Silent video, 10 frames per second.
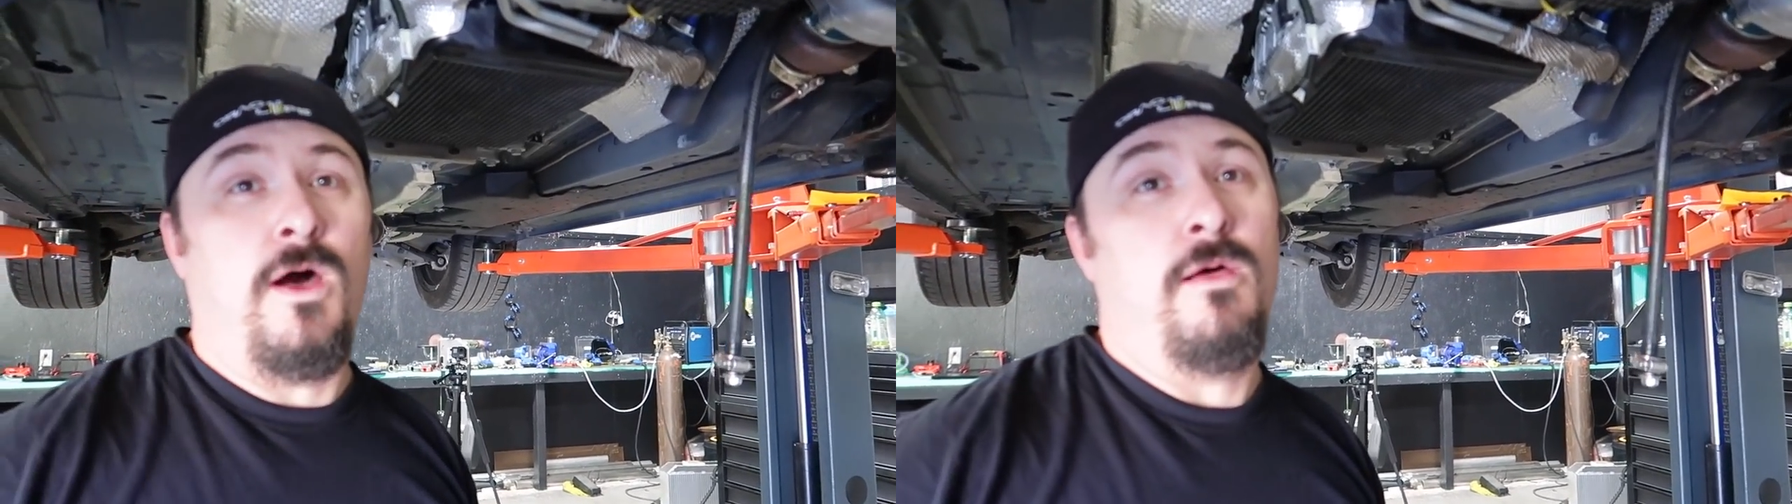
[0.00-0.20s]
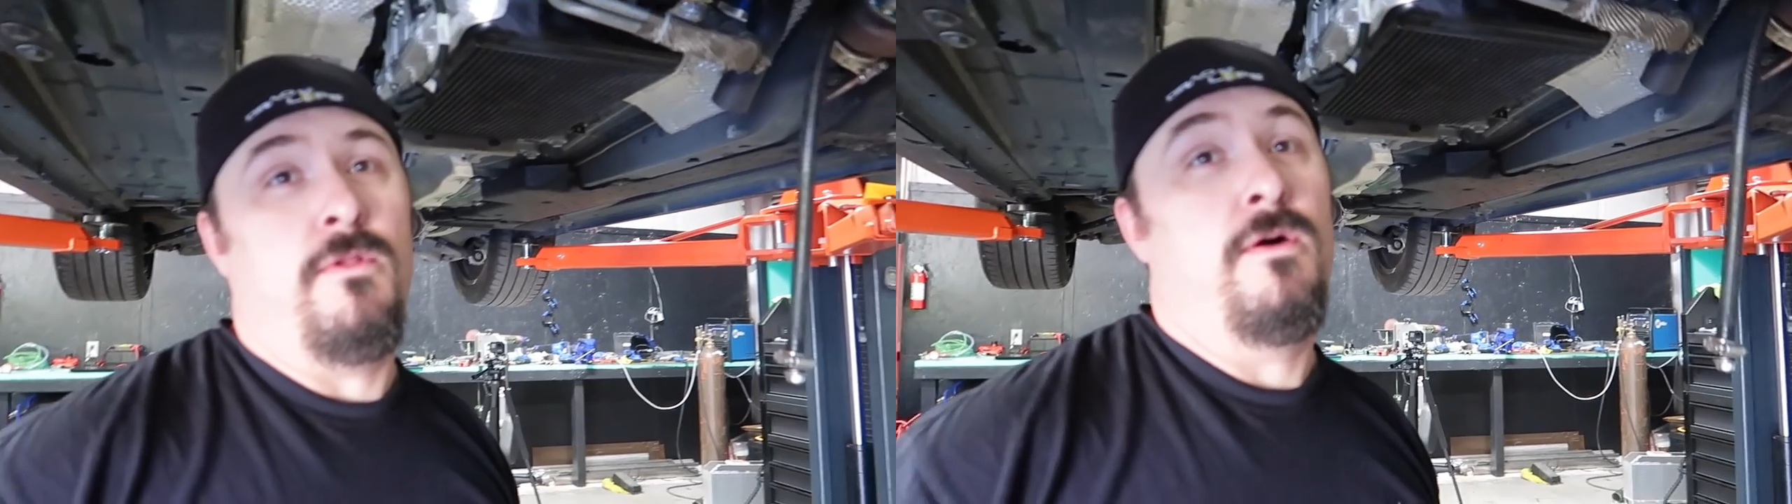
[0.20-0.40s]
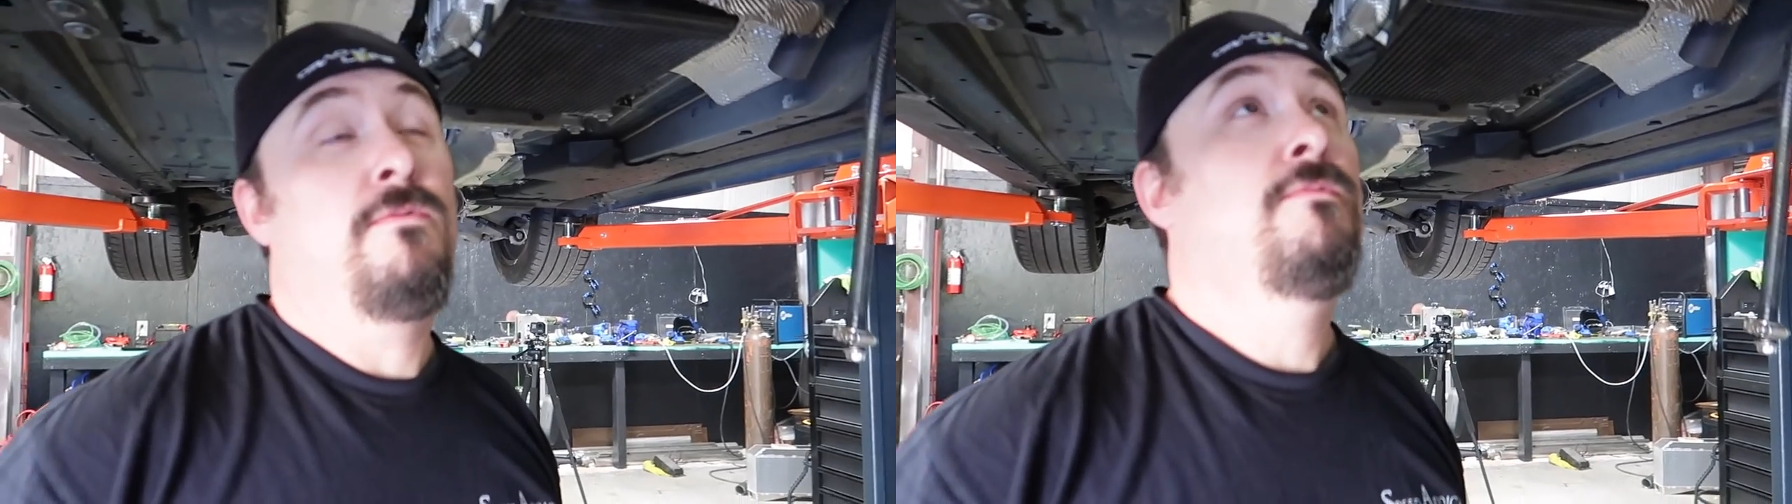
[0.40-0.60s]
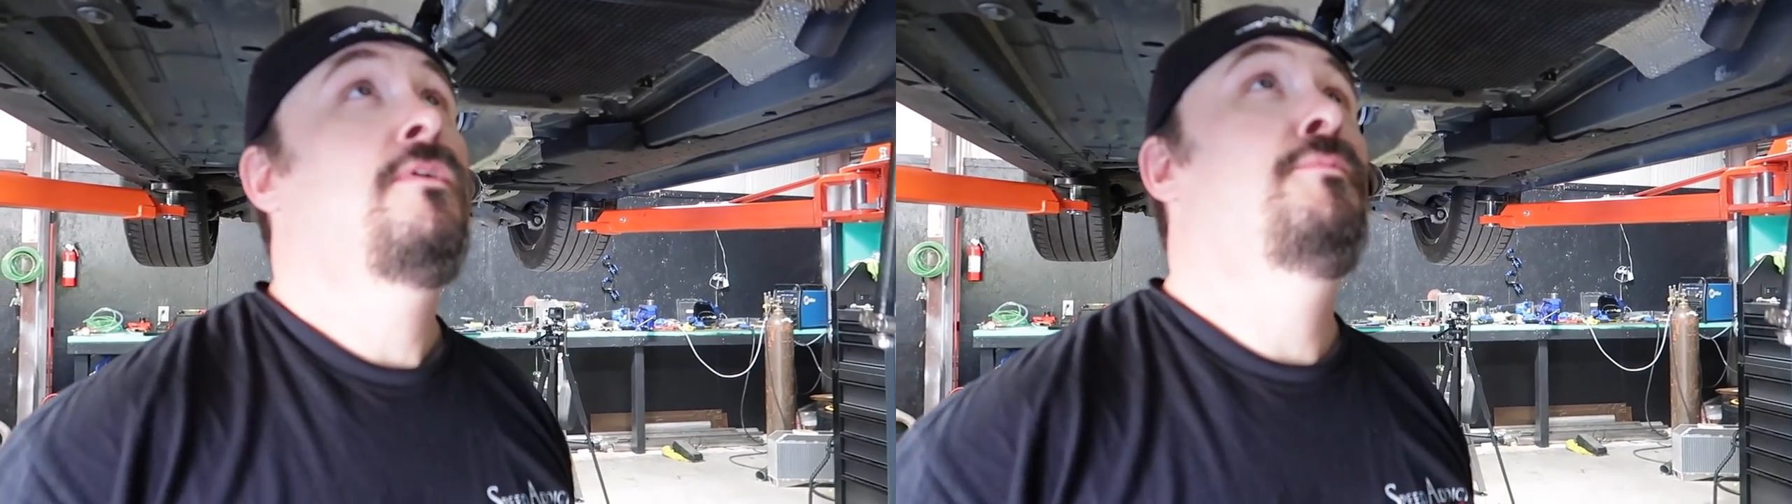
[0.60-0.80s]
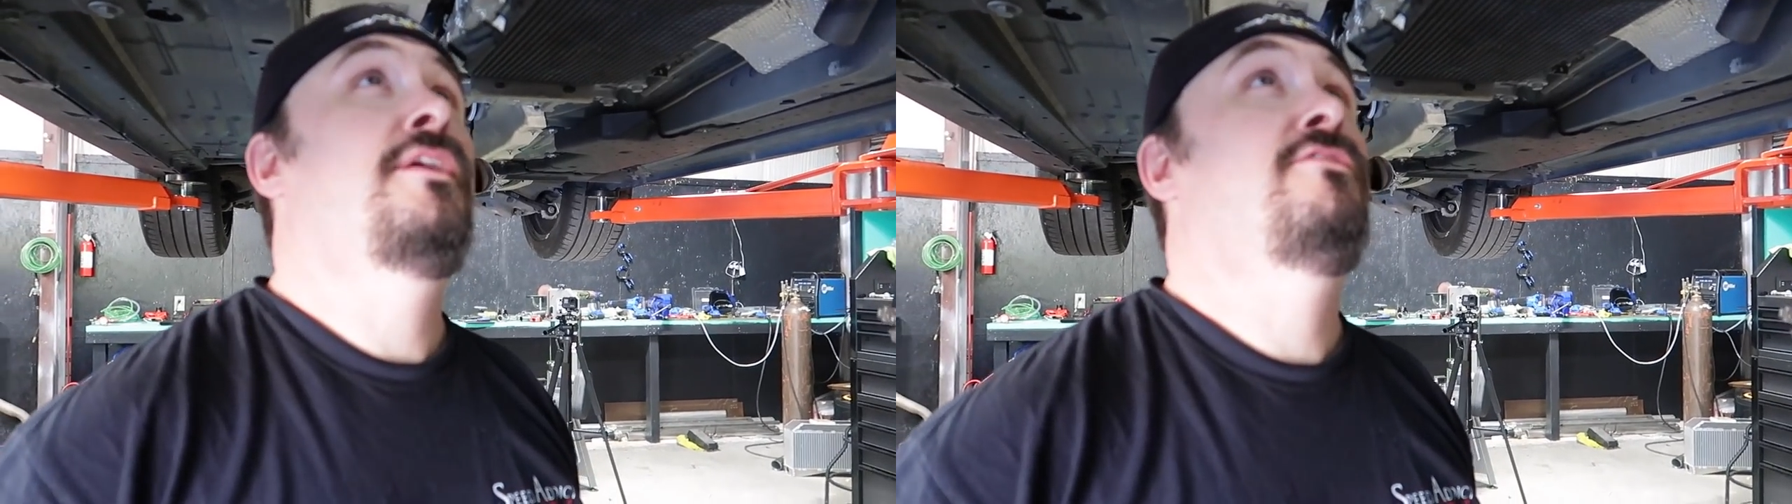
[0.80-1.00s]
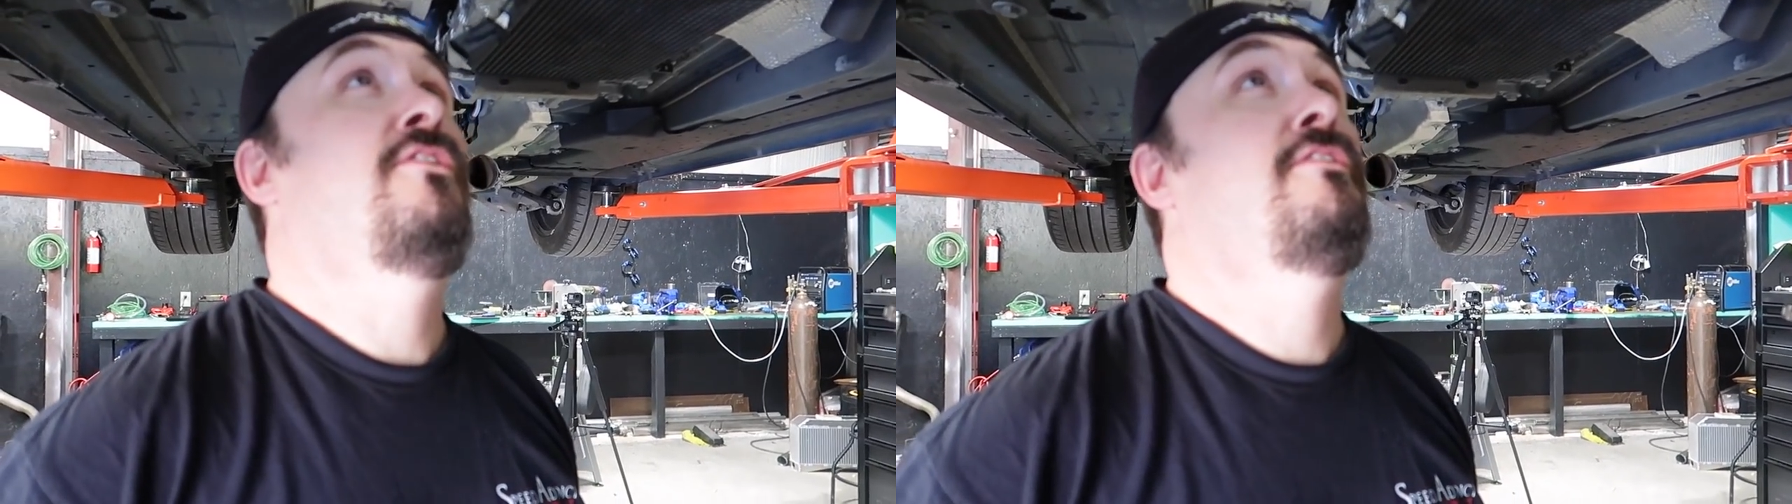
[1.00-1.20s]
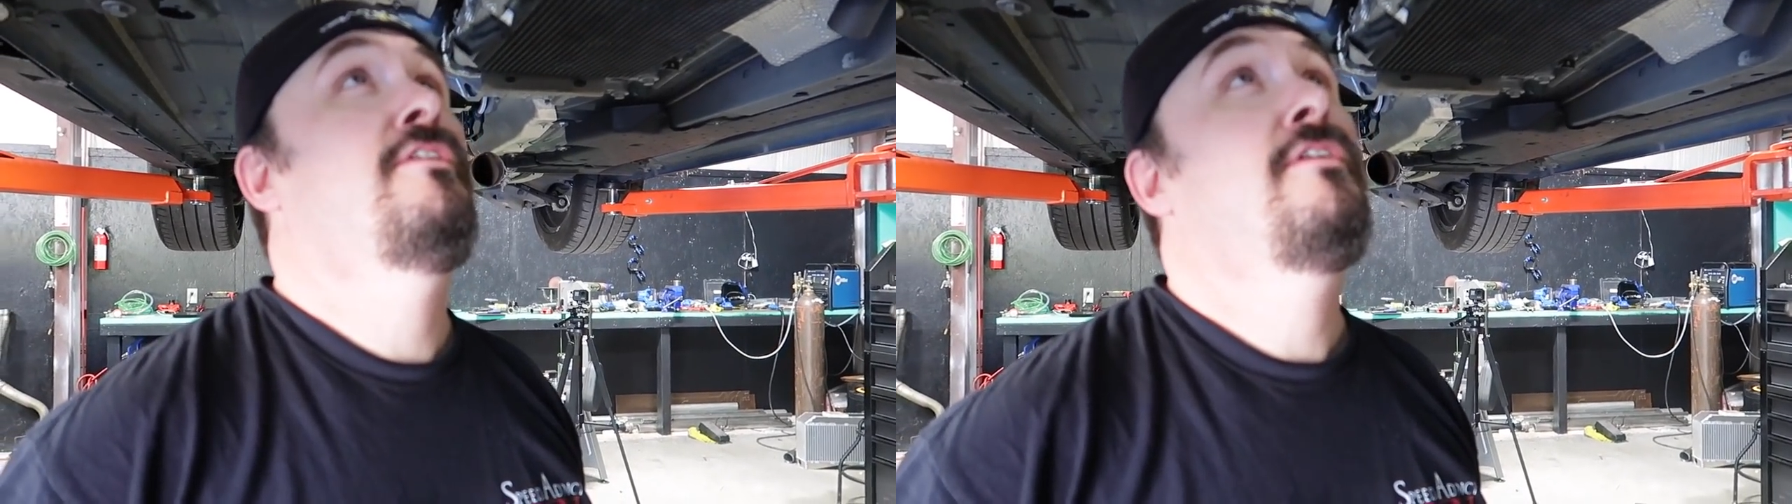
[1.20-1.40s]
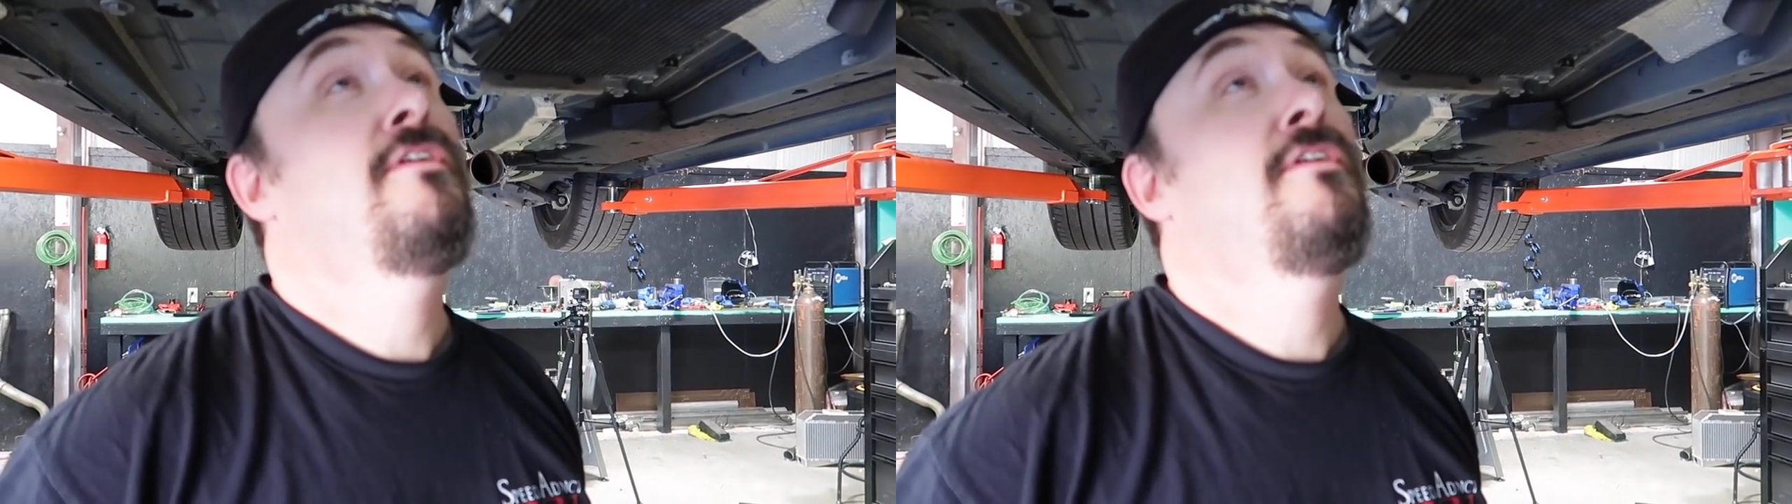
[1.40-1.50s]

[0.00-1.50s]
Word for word: I don't know. I'm not a tuner.